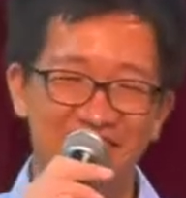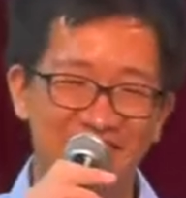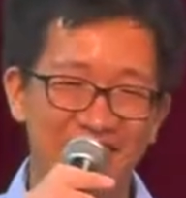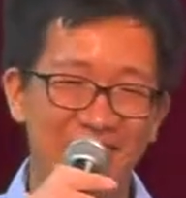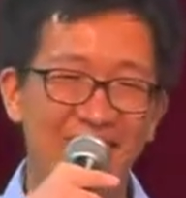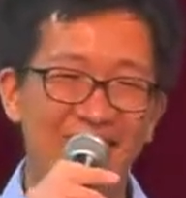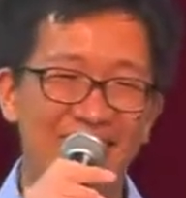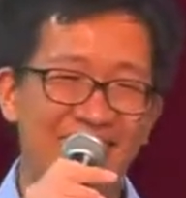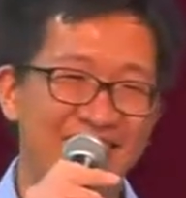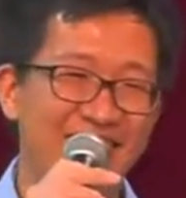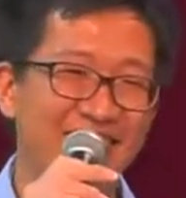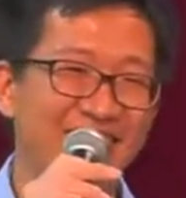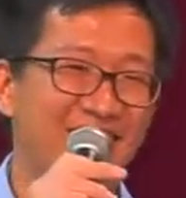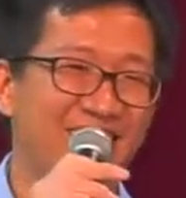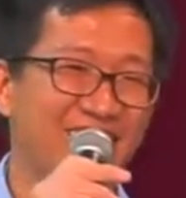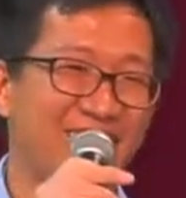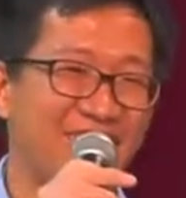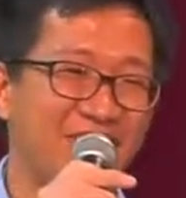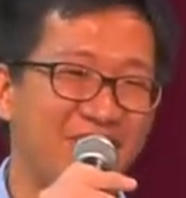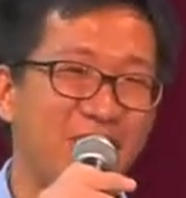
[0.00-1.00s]
right?
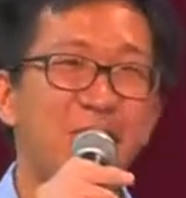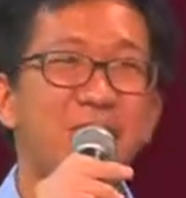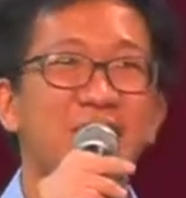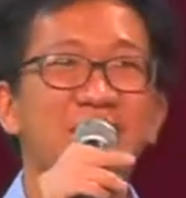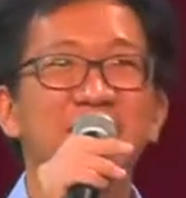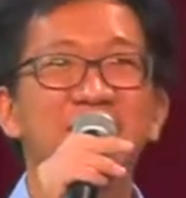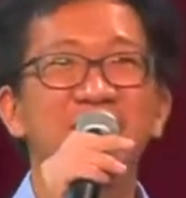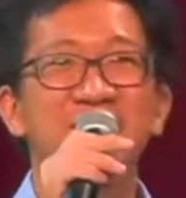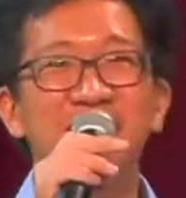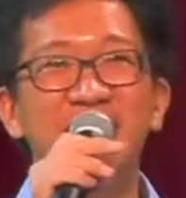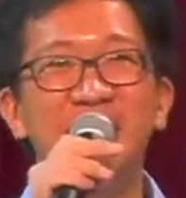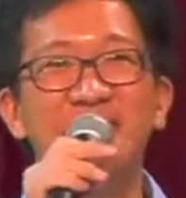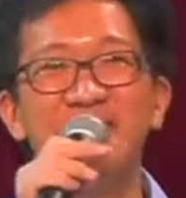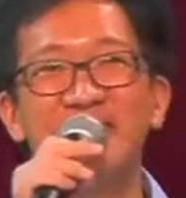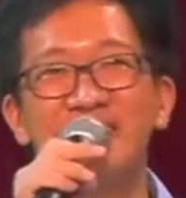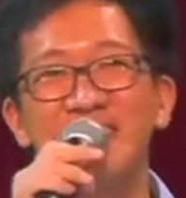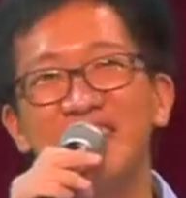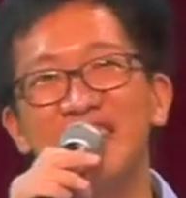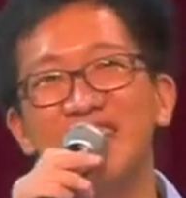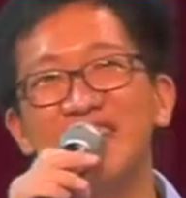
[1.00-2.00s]
Uh, Romans
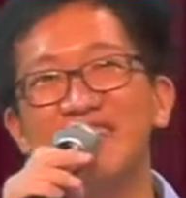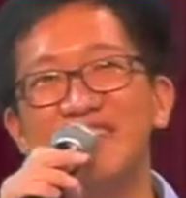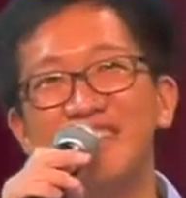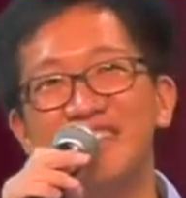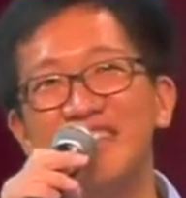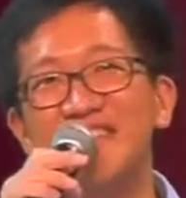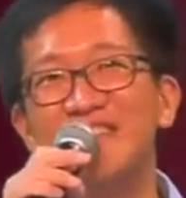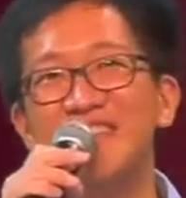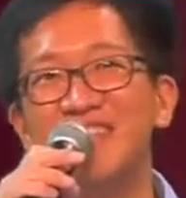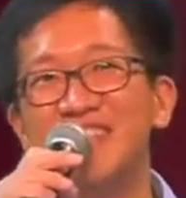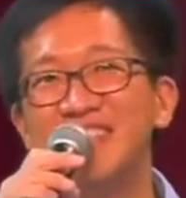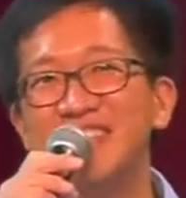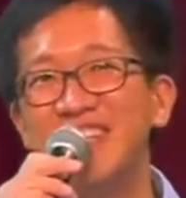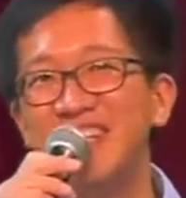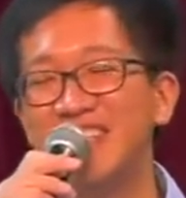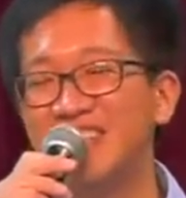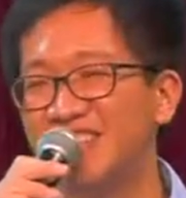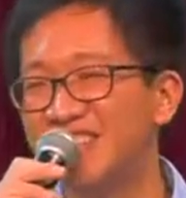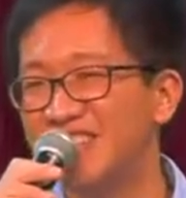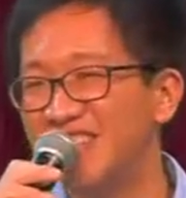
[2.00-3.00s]
chapter 3, verse
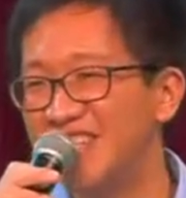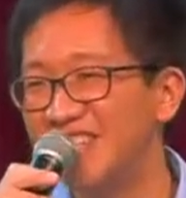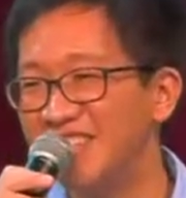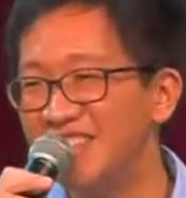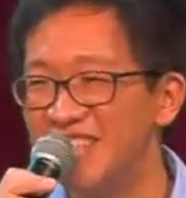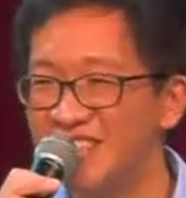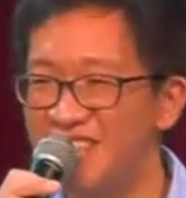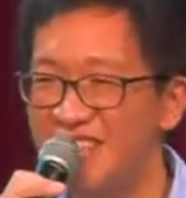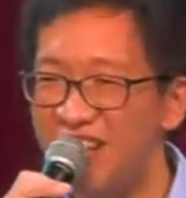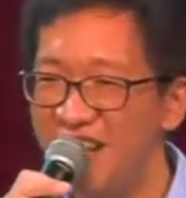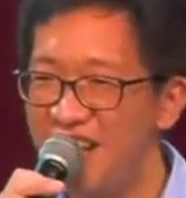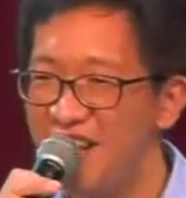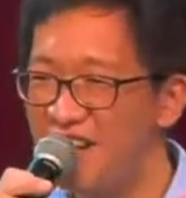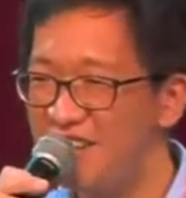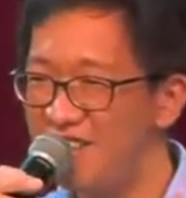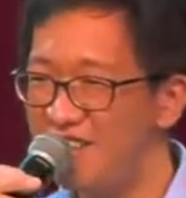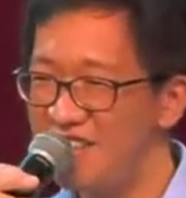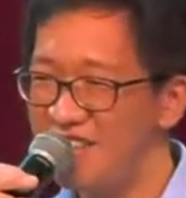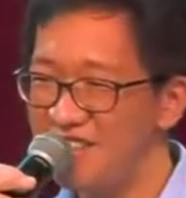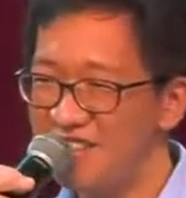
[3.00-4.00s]
10 says that
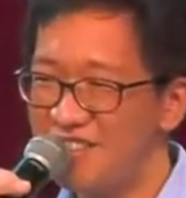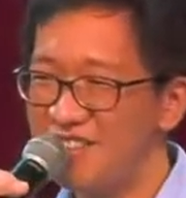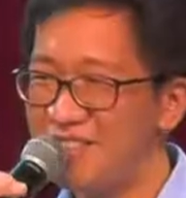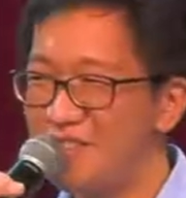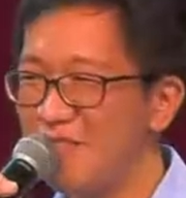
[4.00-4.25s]
there is